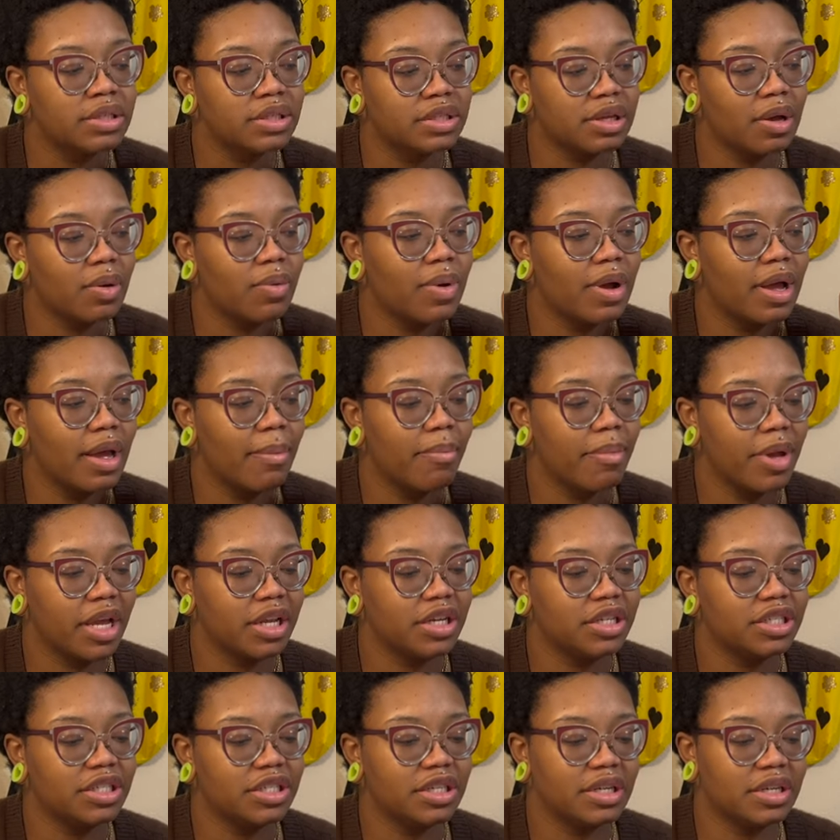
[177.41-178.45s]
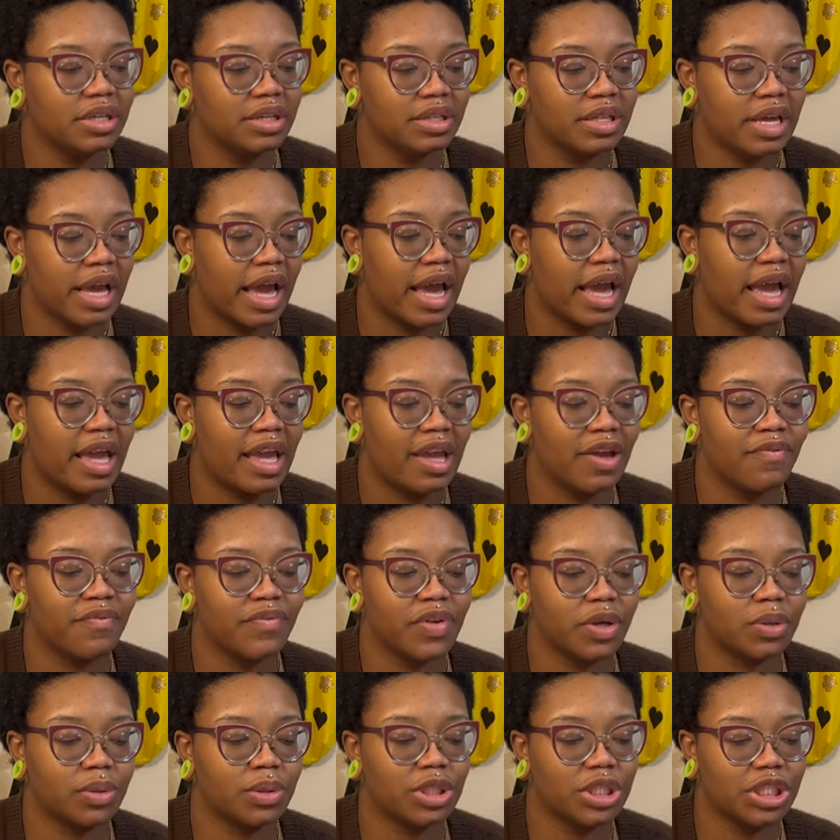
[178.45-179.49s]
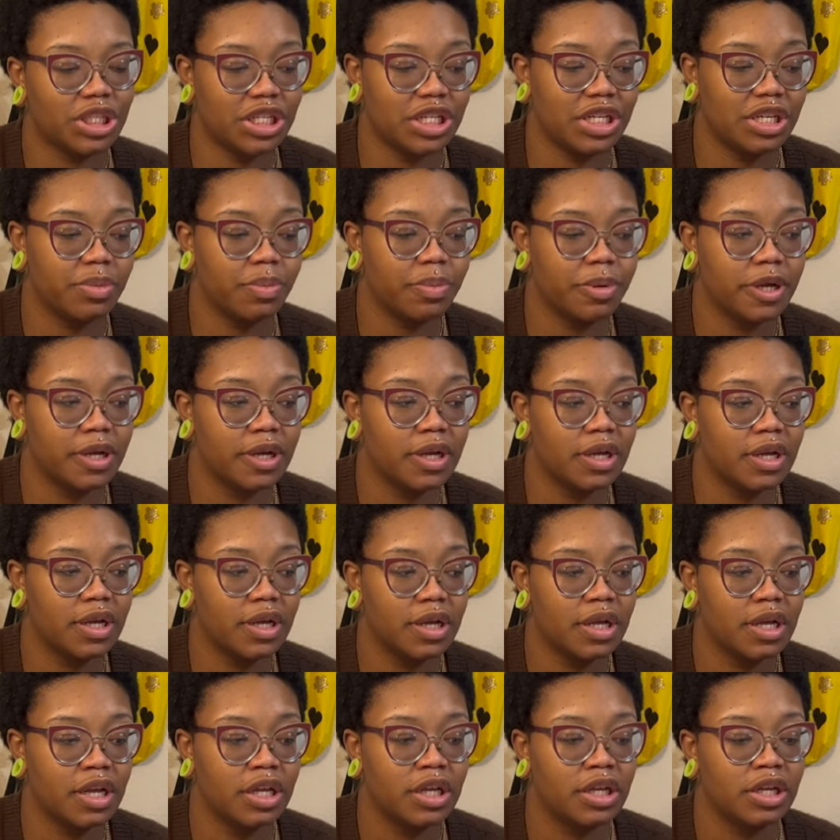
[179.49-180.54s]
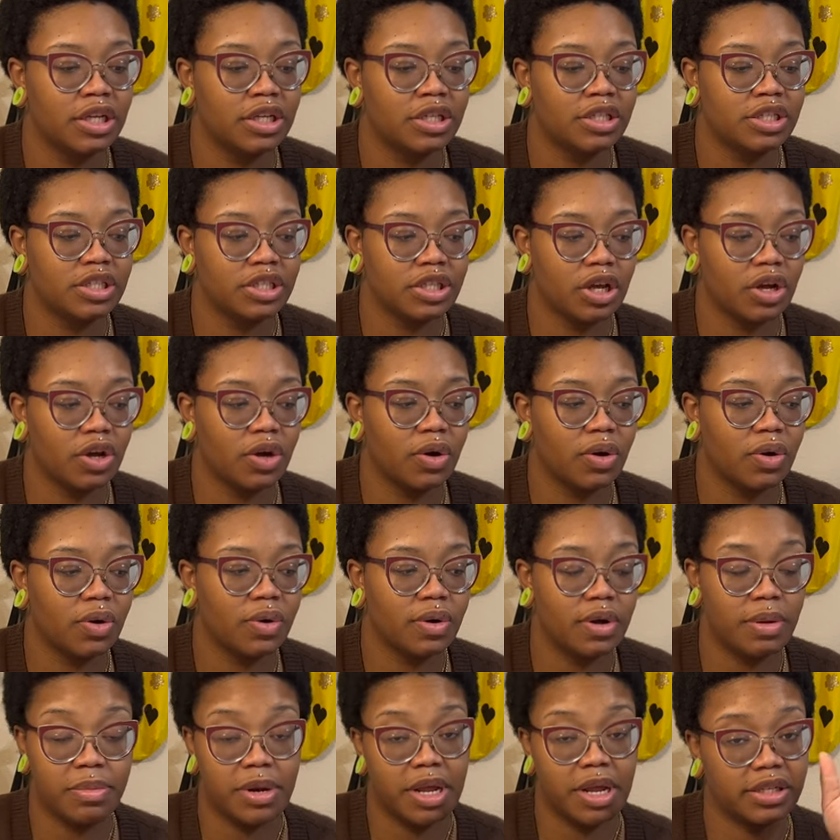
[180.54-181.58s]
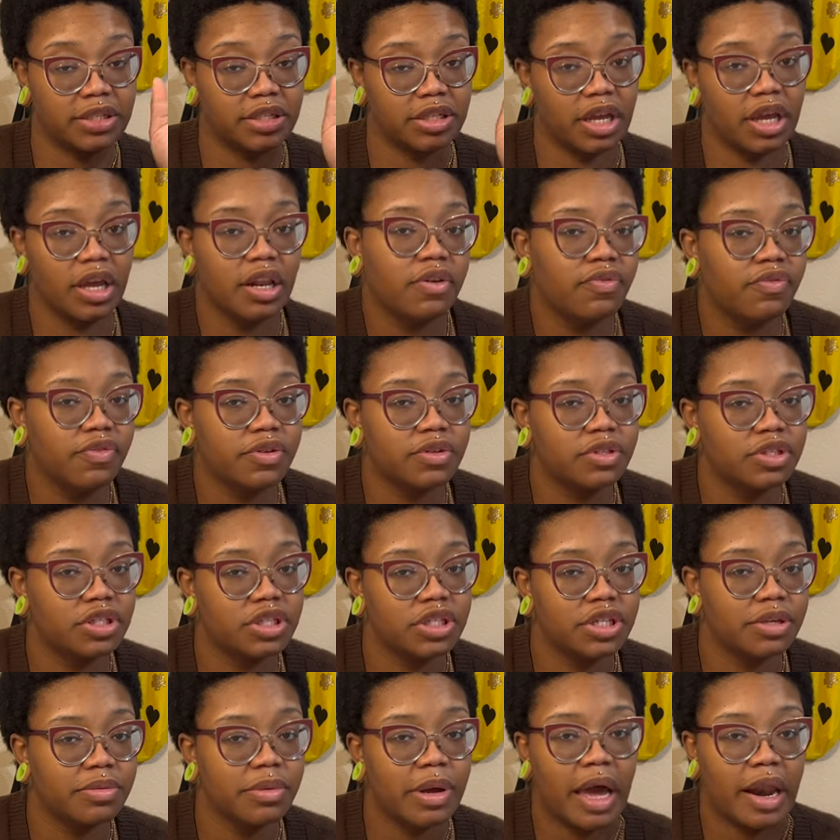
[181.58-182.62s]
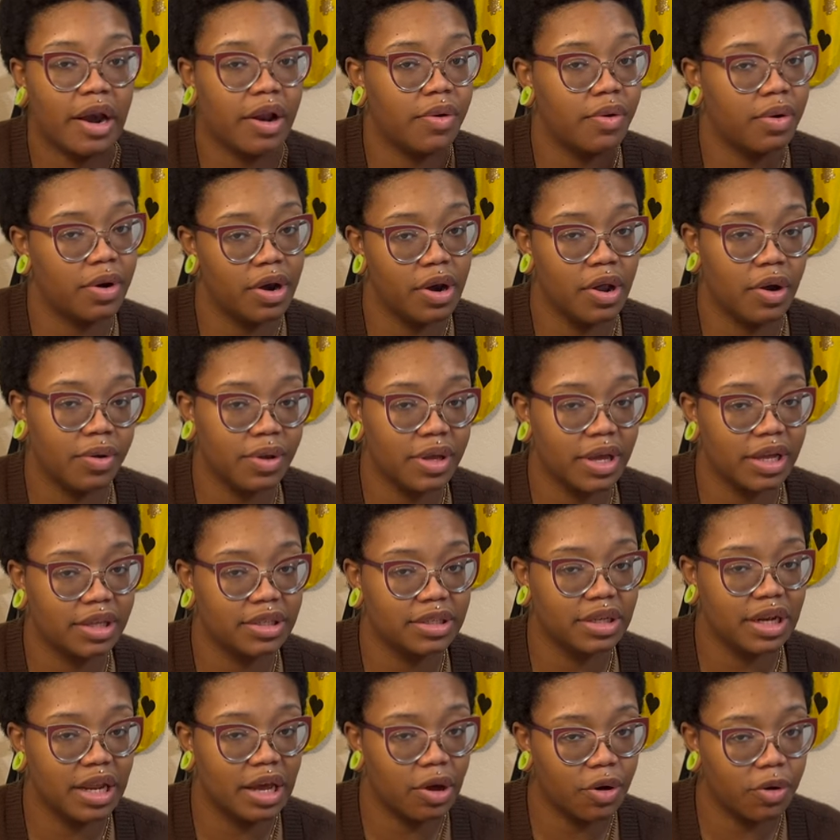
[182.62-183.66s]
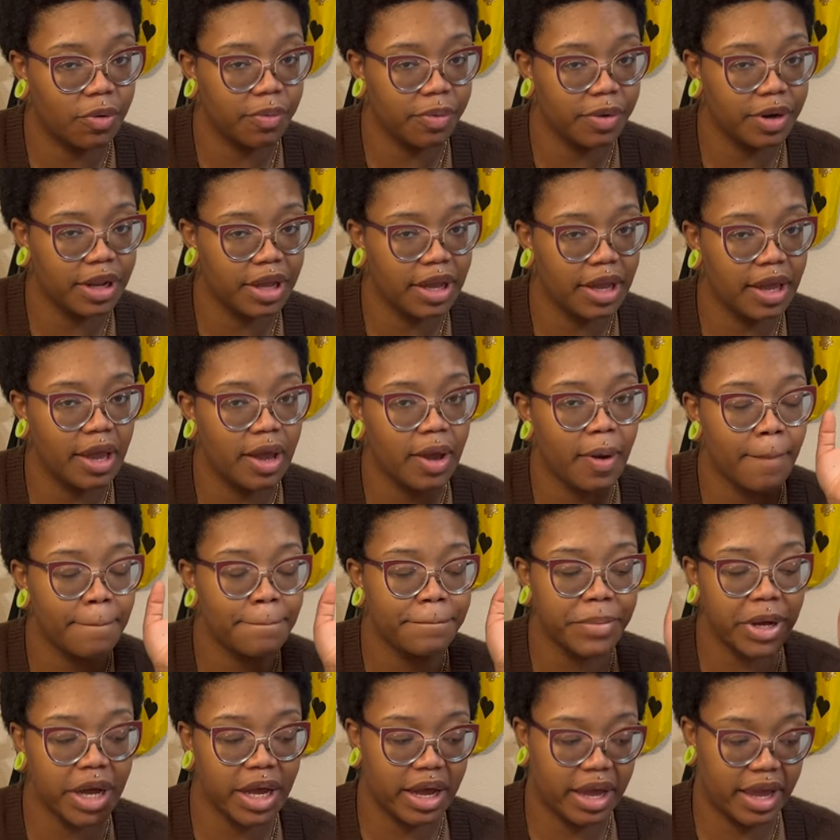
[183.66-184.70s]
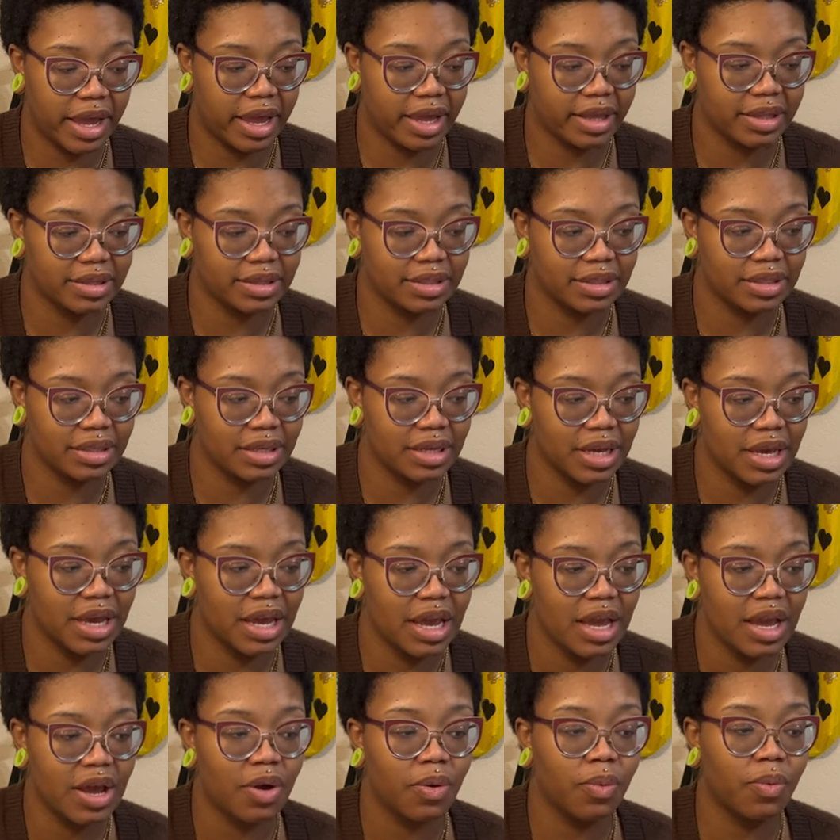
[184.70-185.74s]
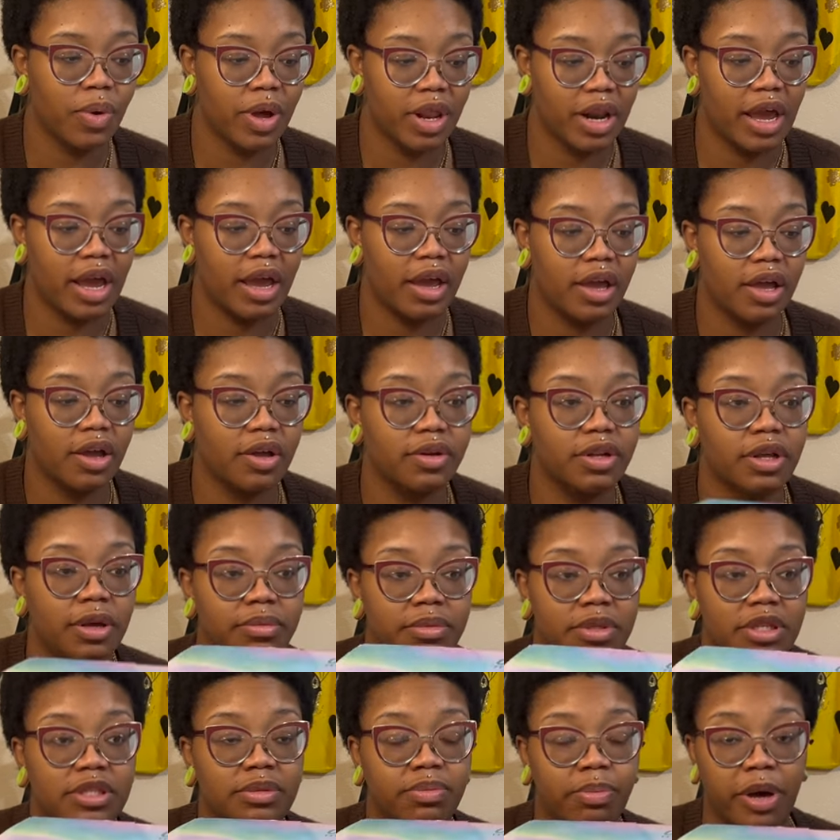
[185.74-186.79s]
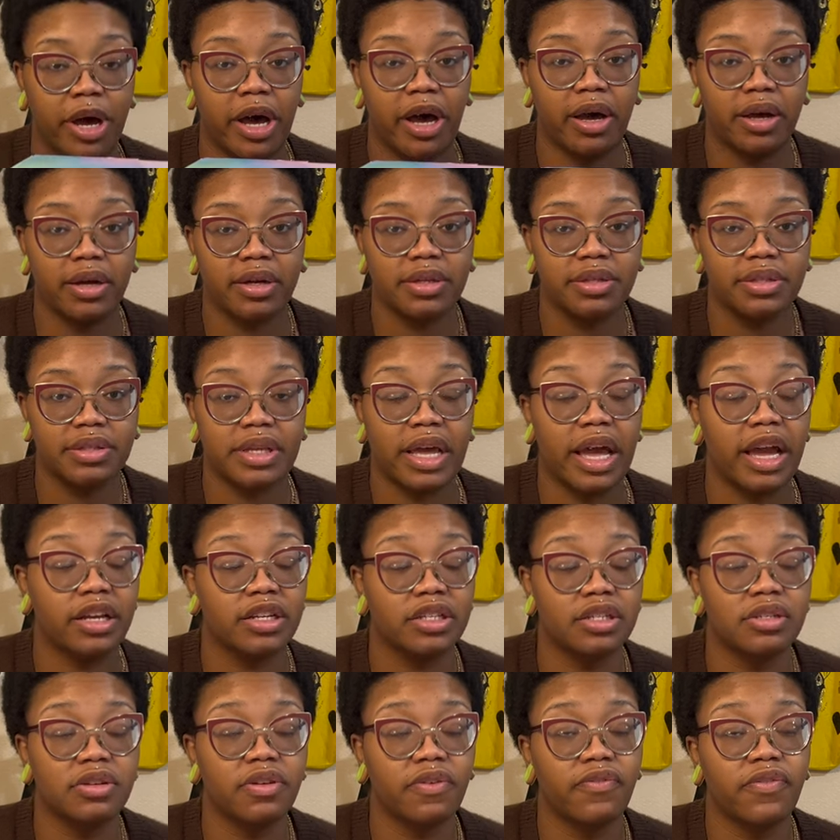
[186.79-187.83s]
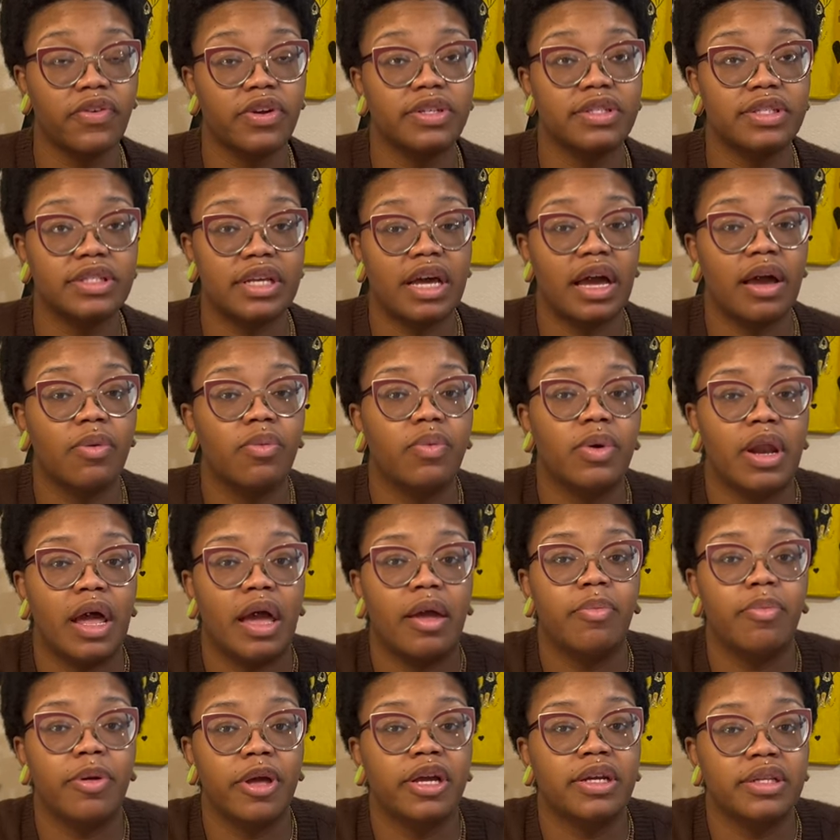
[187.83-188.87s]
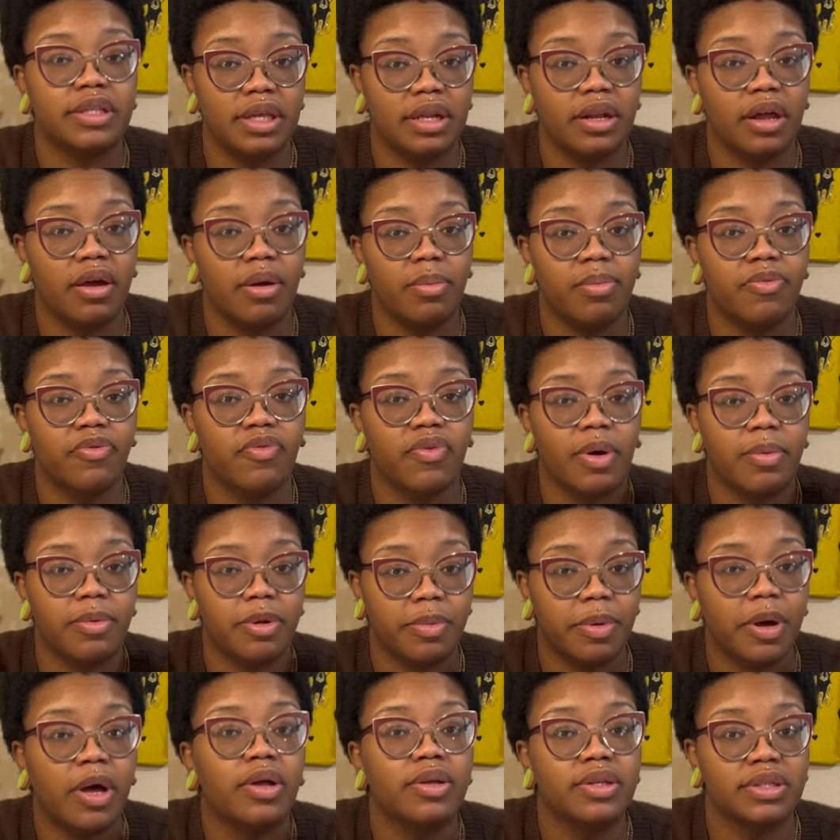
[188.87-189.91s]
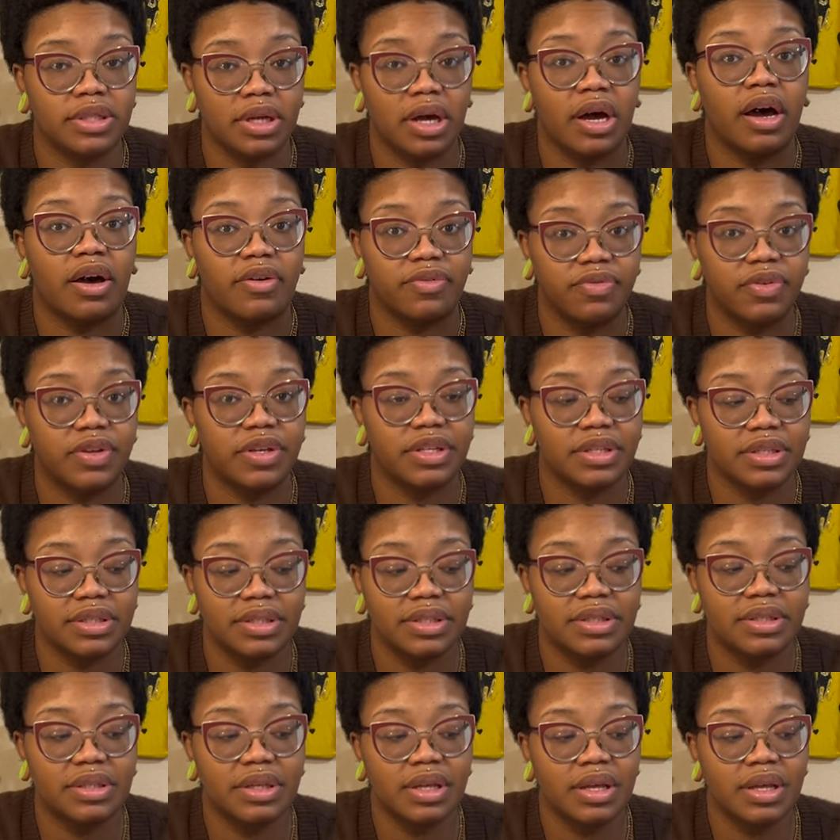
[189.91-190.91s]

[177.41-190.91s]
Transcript: Someone mentioned that it felt cheap so I'm saying it feels cheap. I don't know yet till I open it. But when I held up this box, actually the first time when I picked it up from the post office,